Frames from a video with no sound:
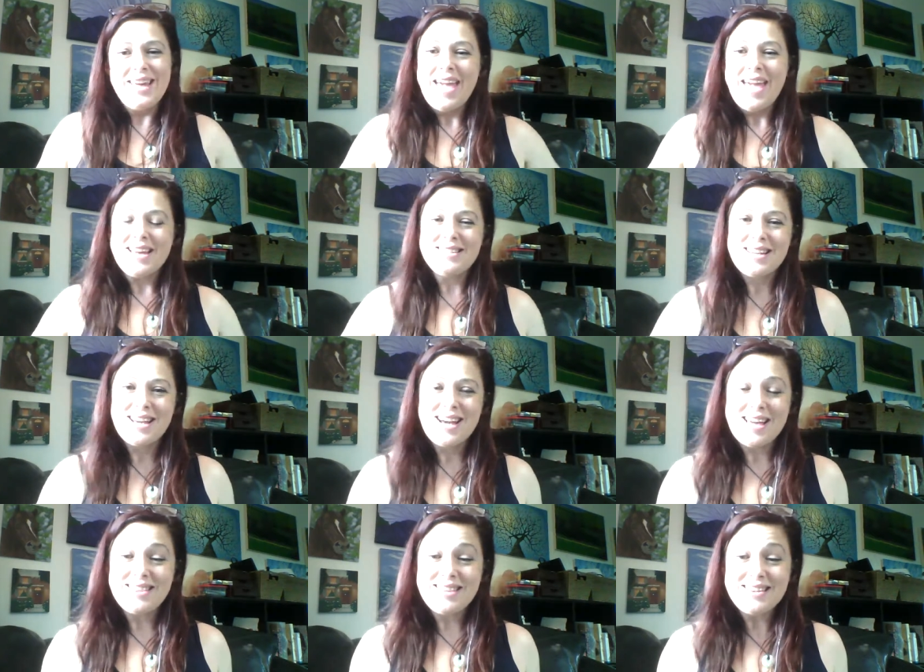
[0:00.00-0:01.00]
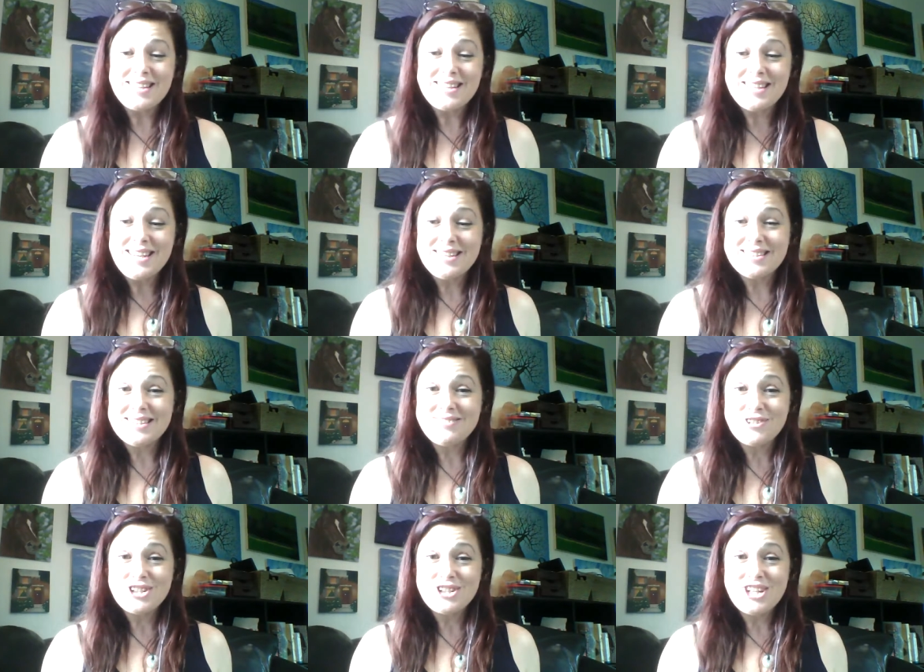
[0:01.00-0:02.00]
And I think that's it
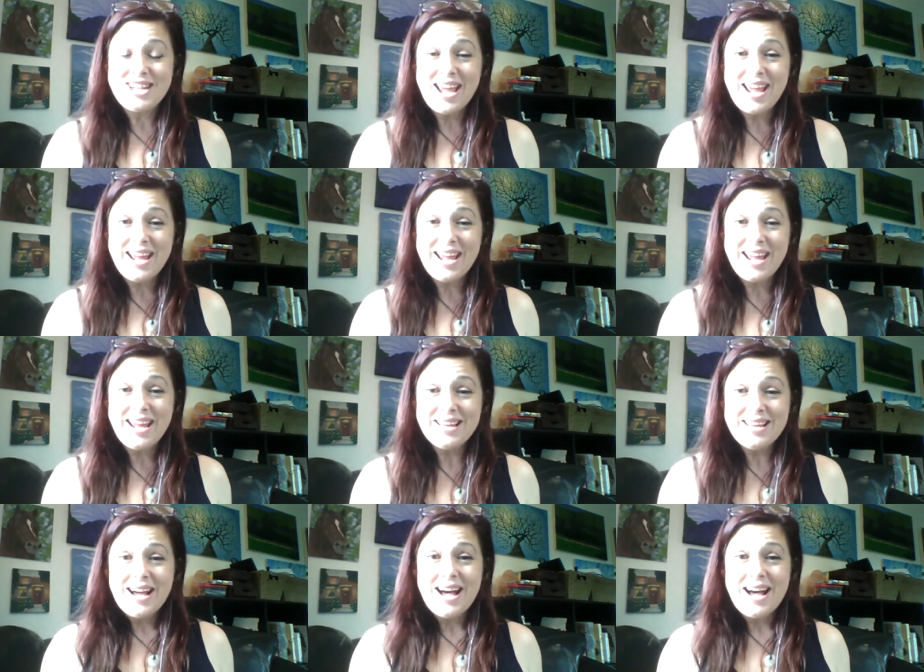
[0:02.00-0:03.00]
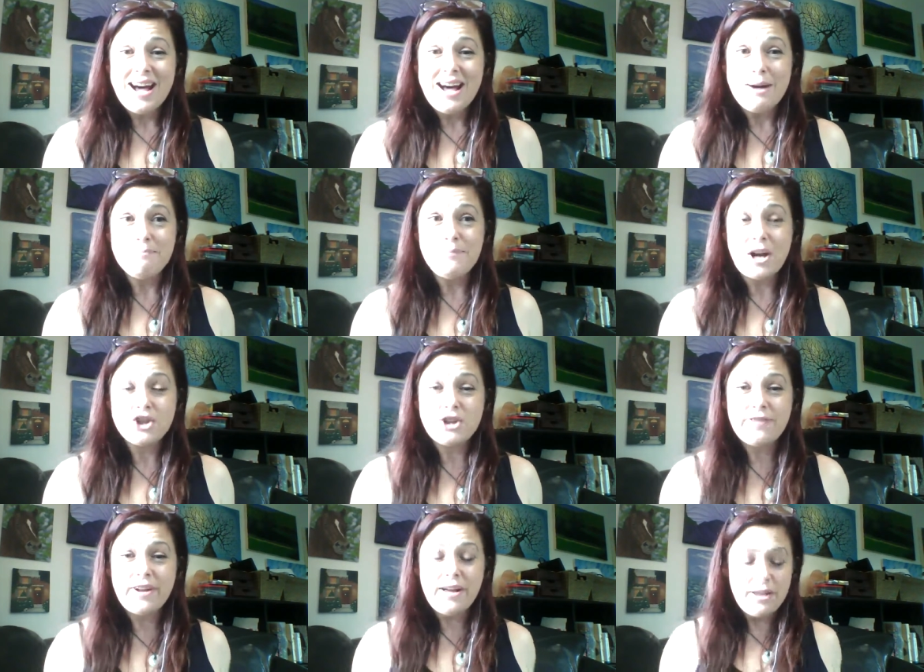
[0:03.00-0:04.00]
for today. Not sure
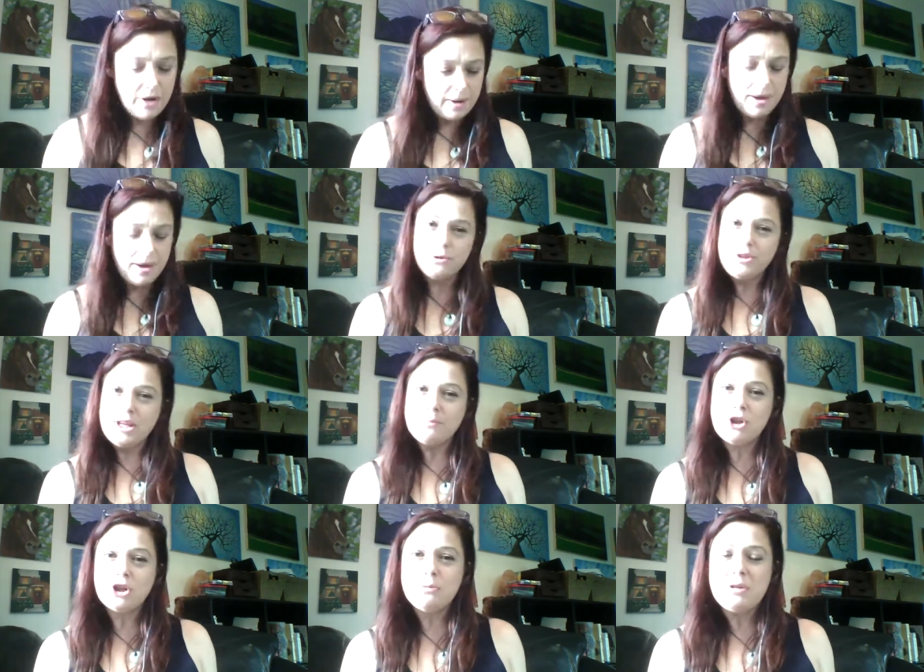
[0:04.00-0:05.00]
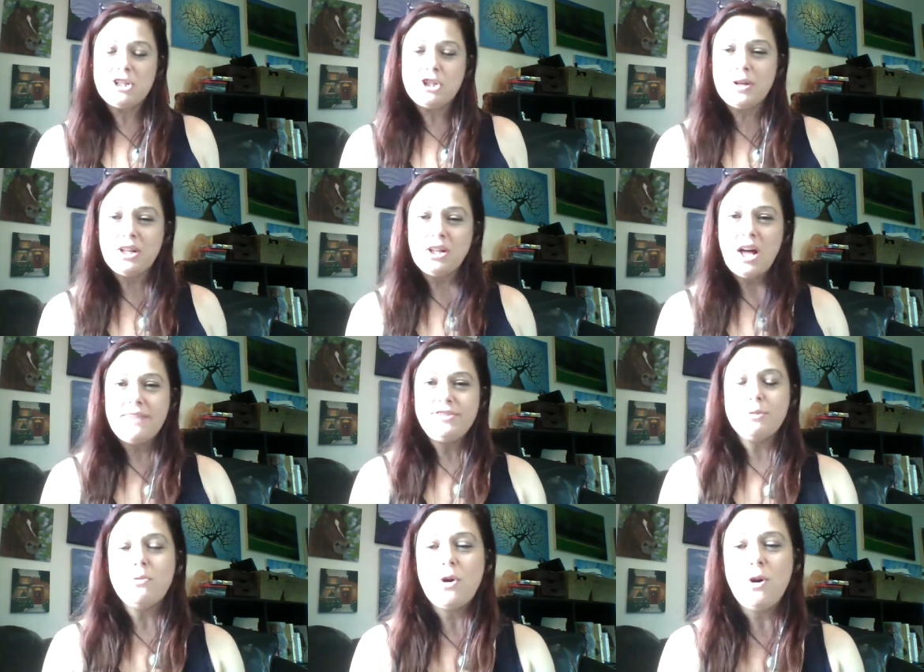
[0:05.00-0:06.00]
about, I don't think I'm going to be doing a live
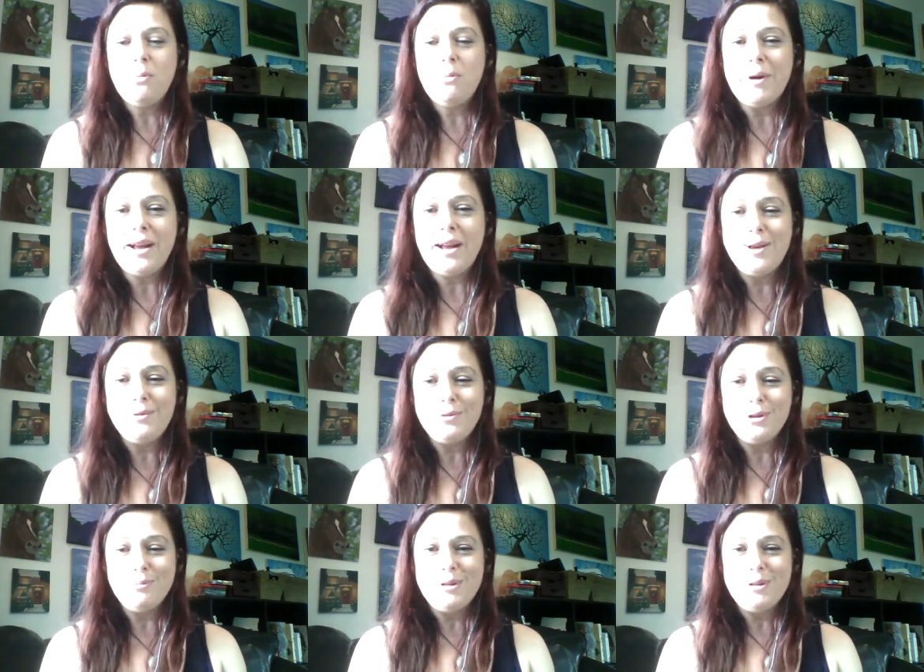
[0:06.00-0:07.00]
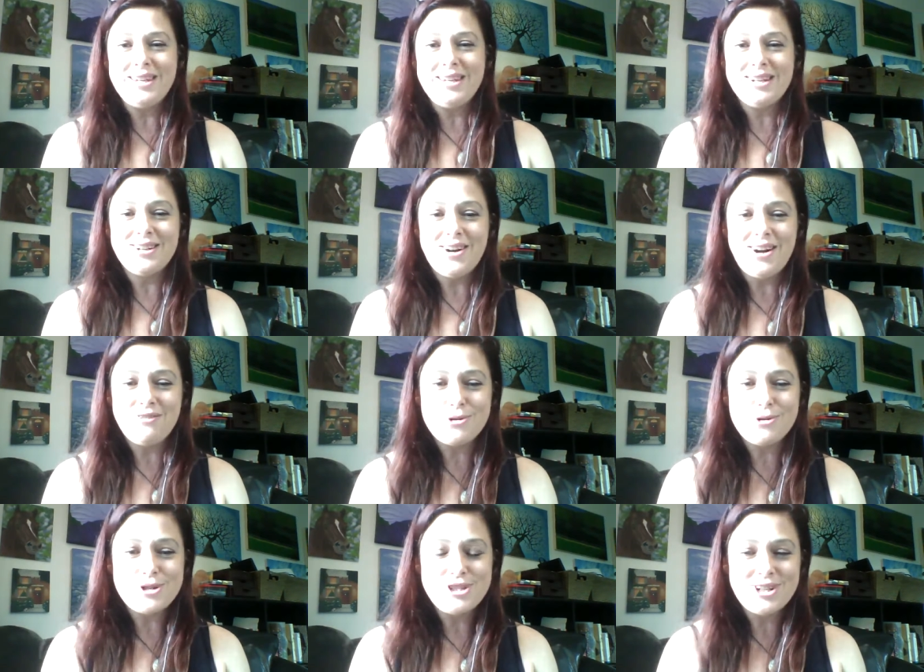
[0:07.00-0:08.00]
tomorrow, but I will be here, of
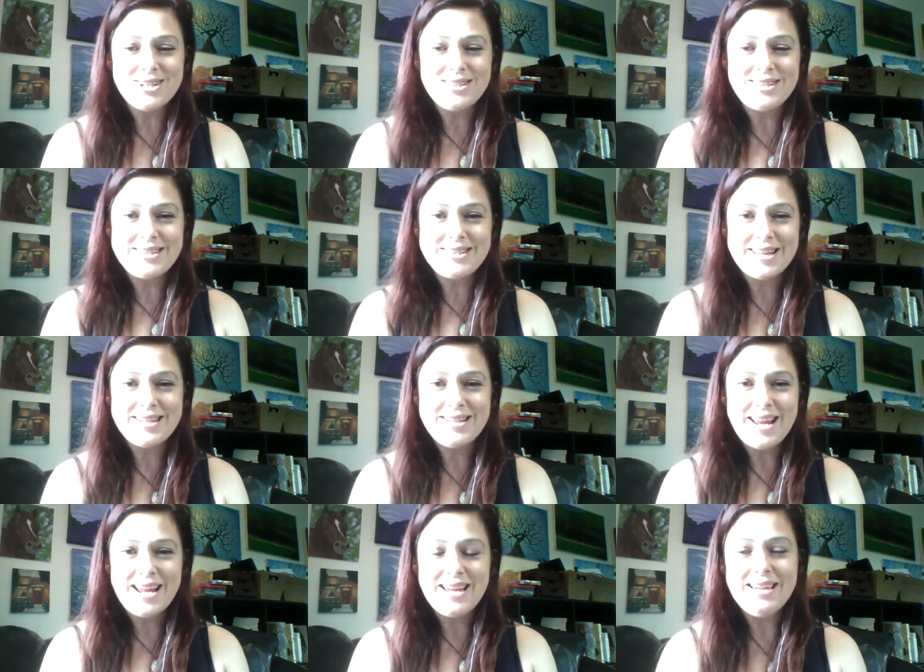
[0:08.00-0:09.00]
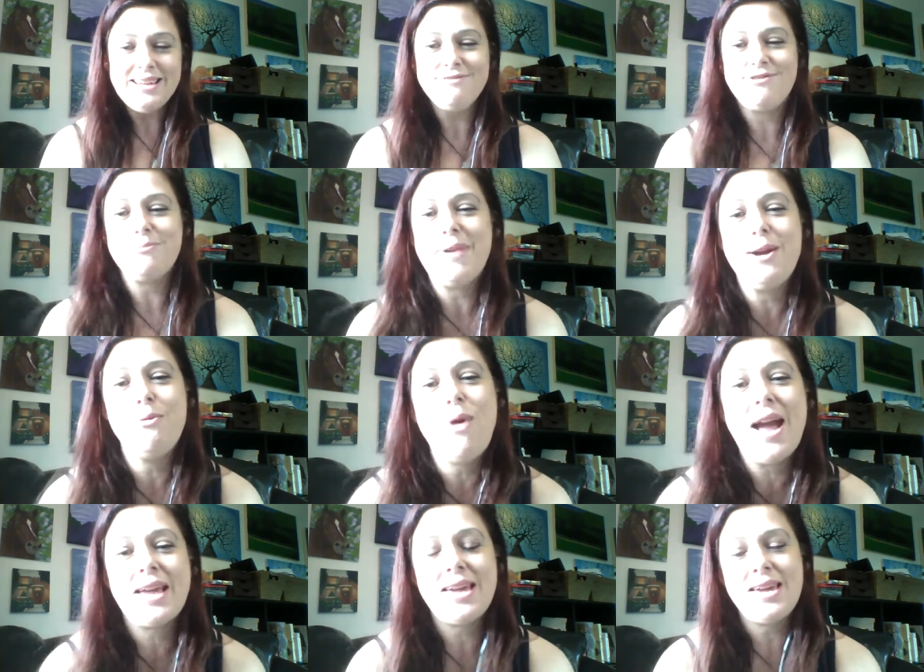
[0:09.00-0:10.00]
course, on Sunday for my
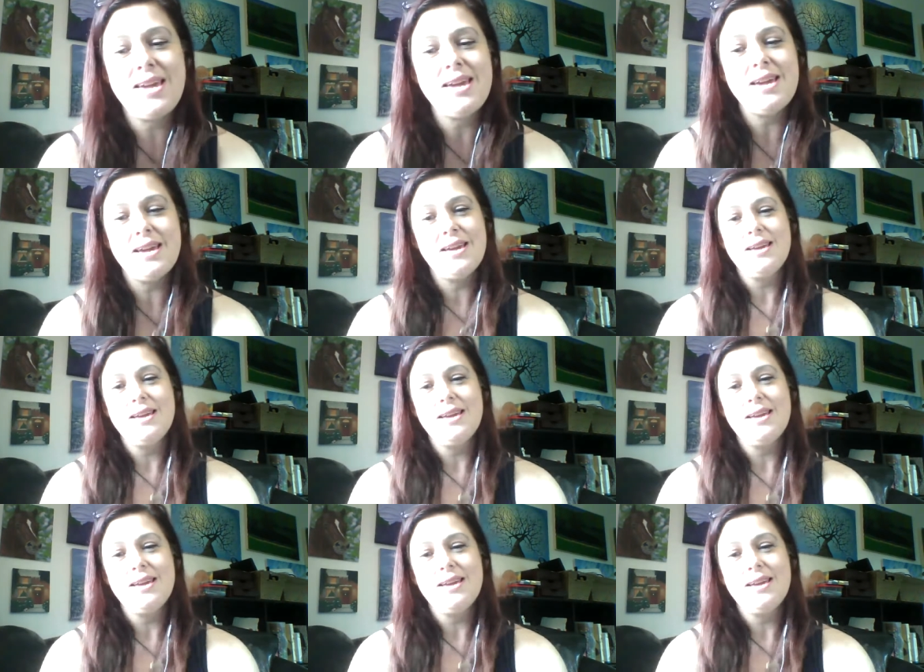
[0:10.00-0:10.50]
wacky